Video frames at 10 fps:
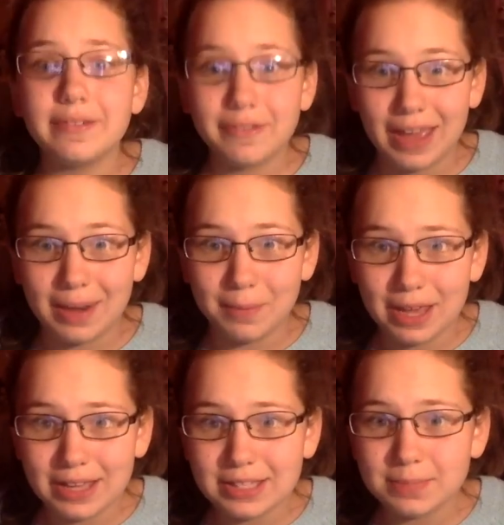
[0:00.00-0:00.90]
fan
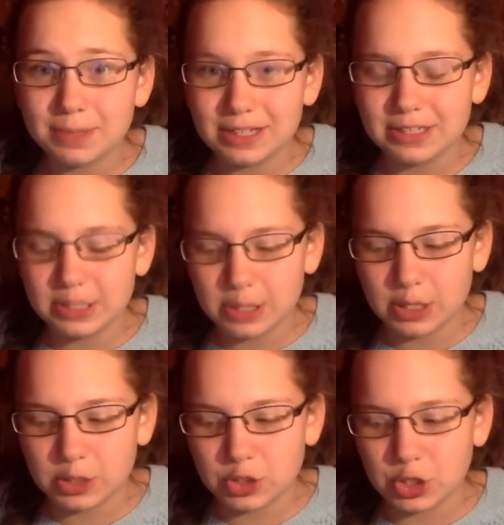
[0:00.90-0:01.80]
base being
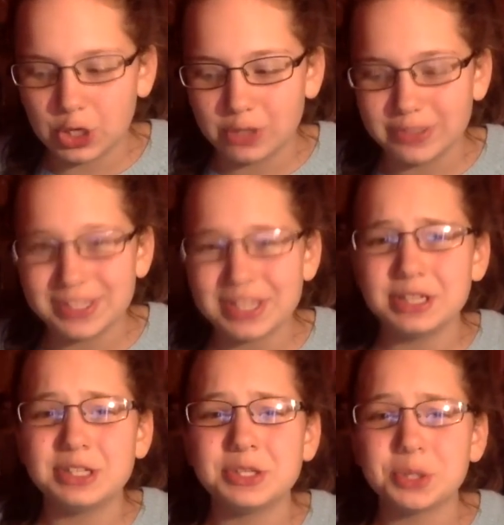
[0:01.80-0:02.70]
teenage girls
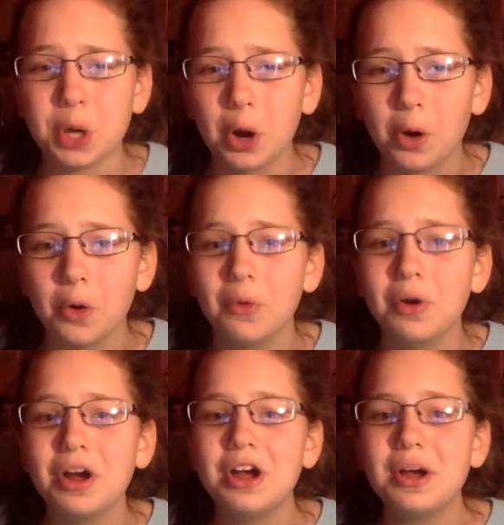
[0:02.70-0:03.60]
is so
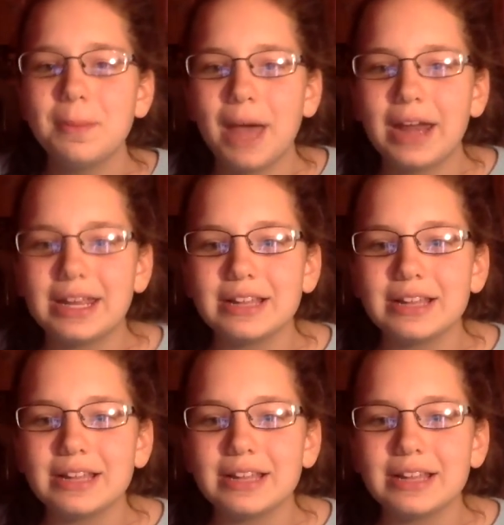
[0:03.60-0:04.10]
petty.